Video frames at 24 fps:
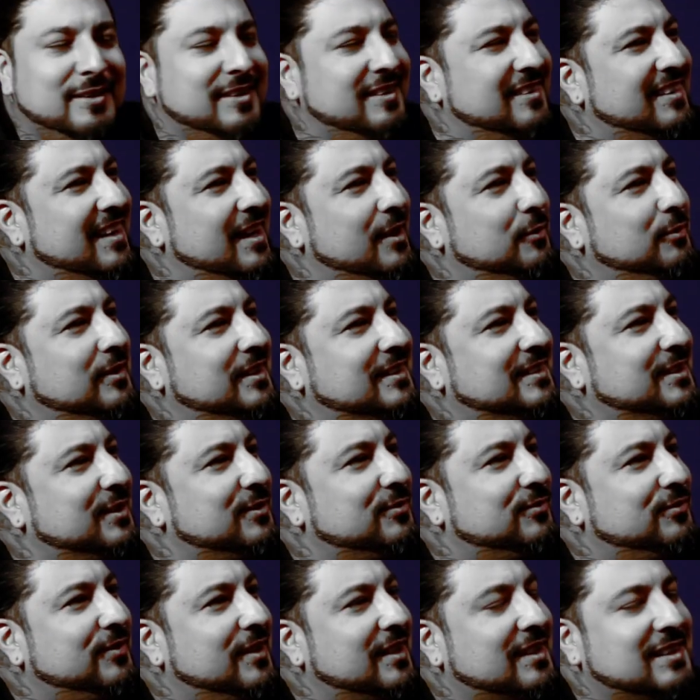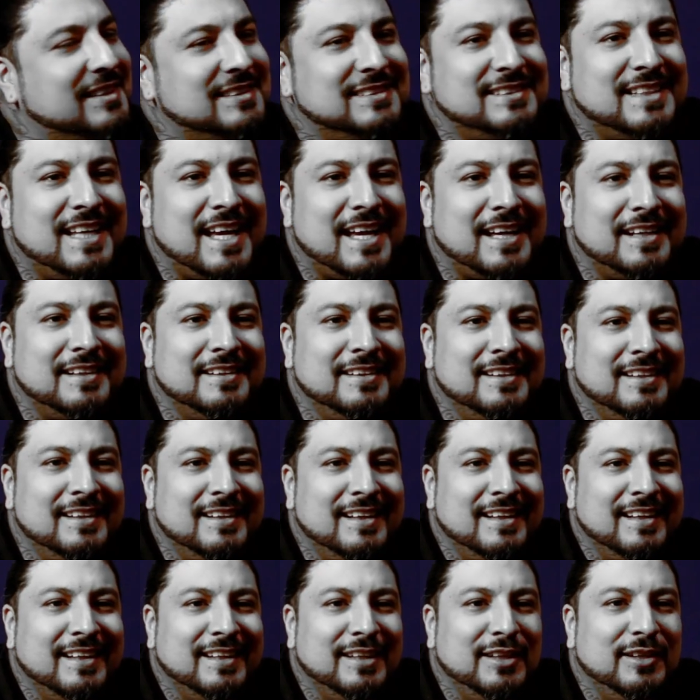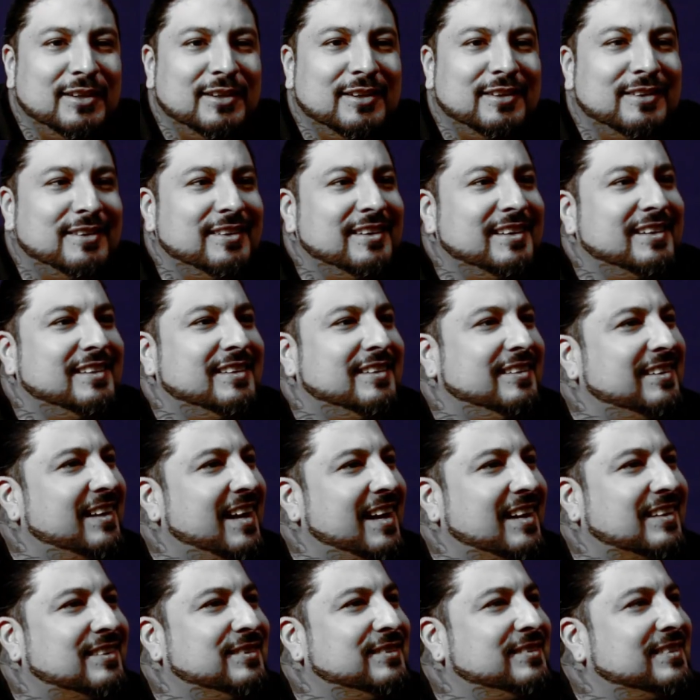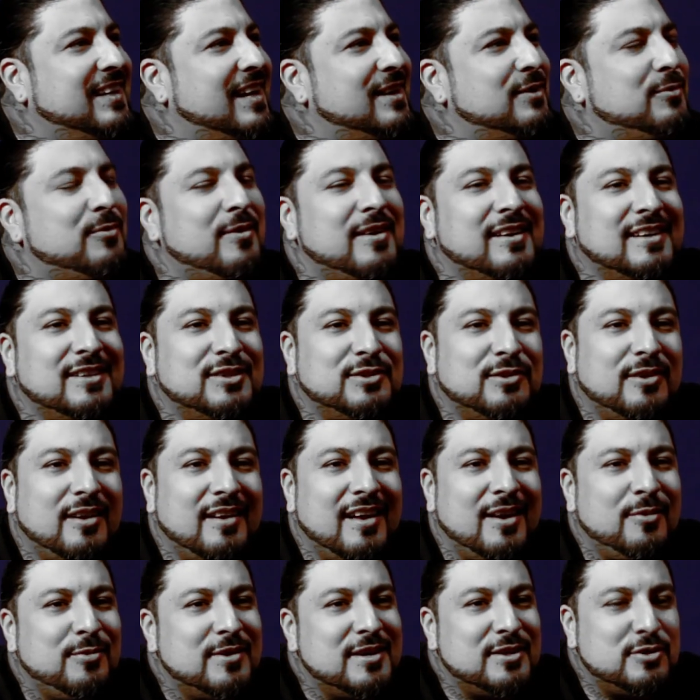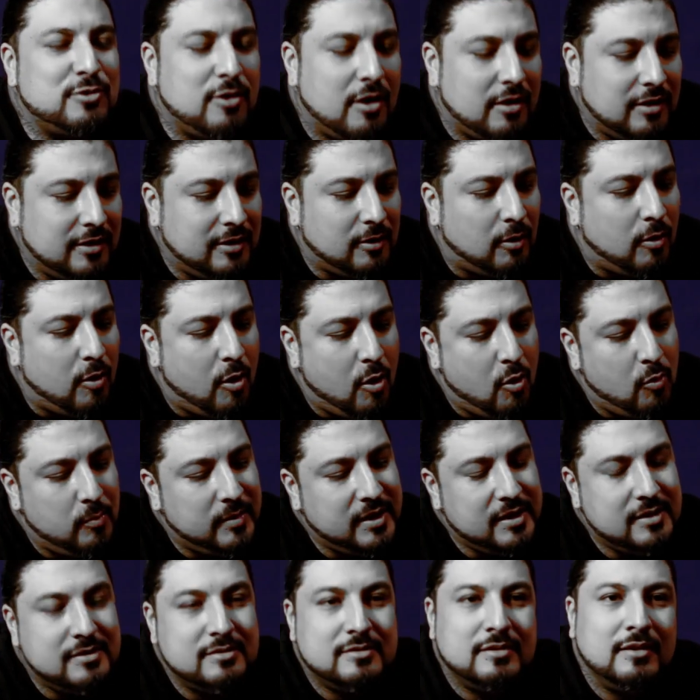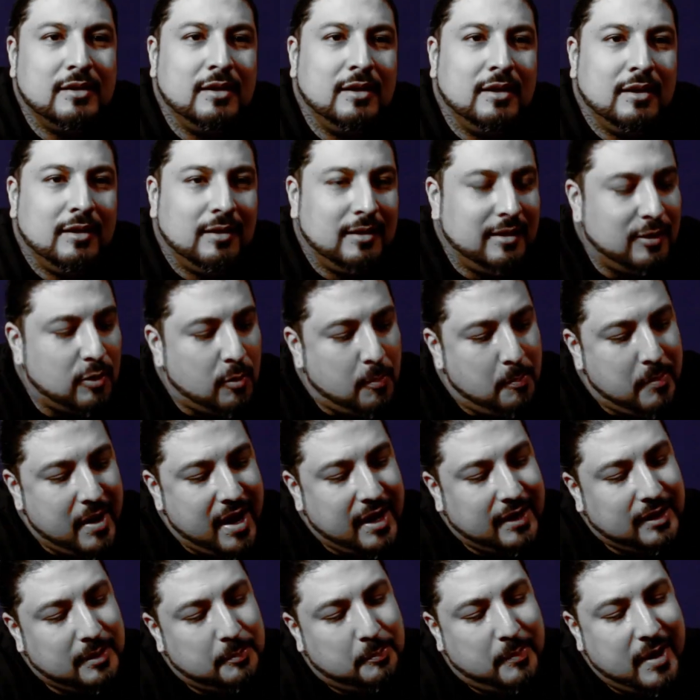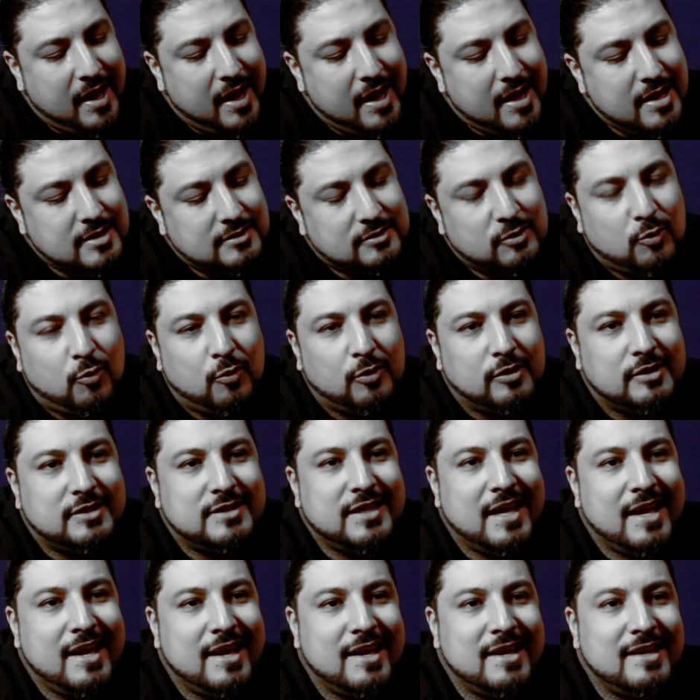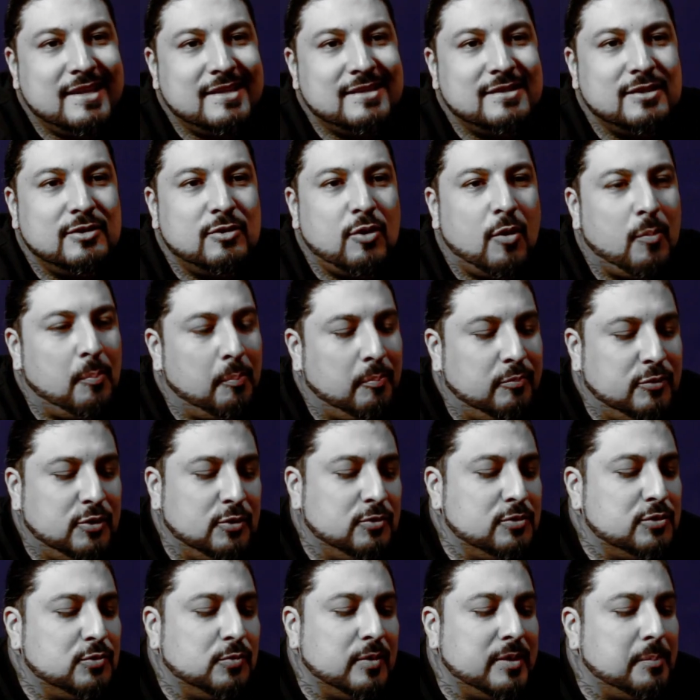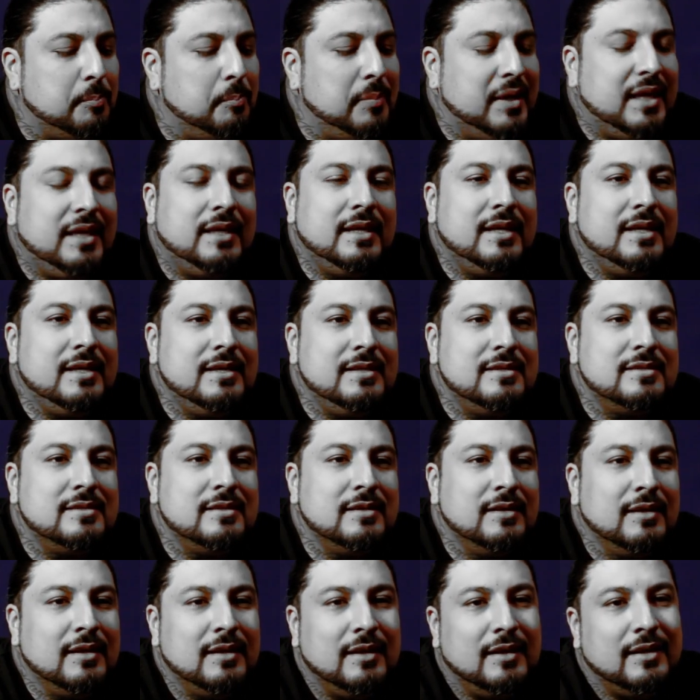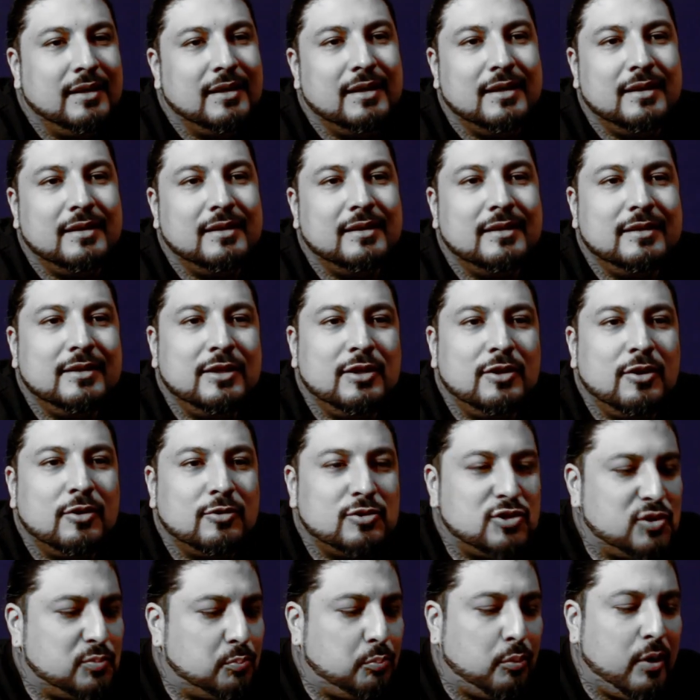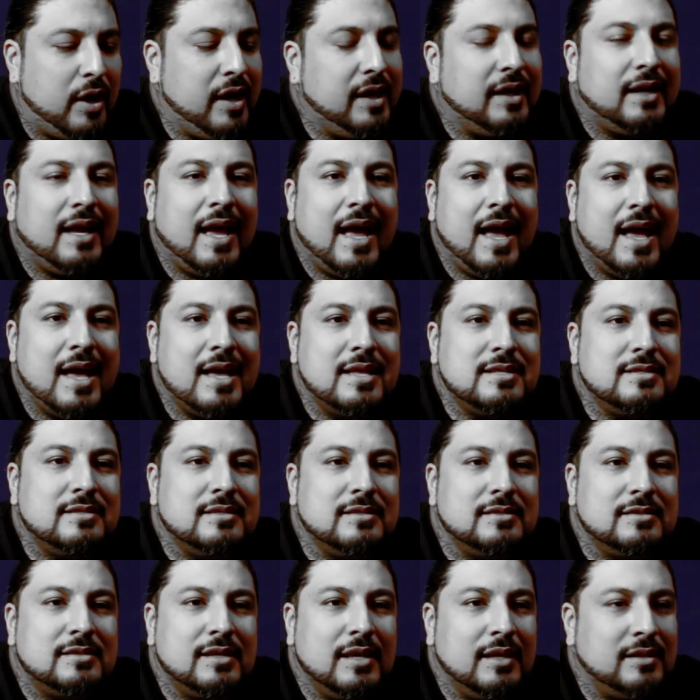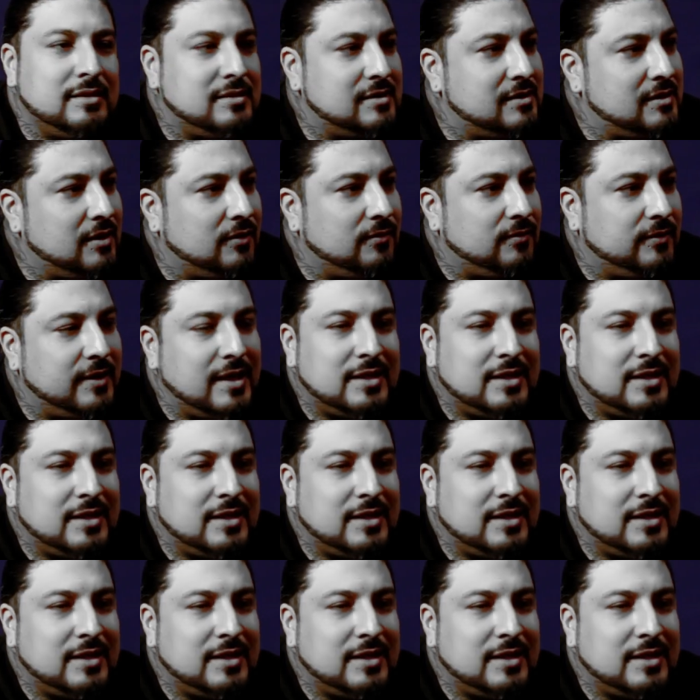You're like, what the fuck is that? you know, and you're like, dude, I don't want to draw. I want to draw little homies, little baggy pants, Cortez, you know, dudes with beanies and, you know, spray cans and, and stuff.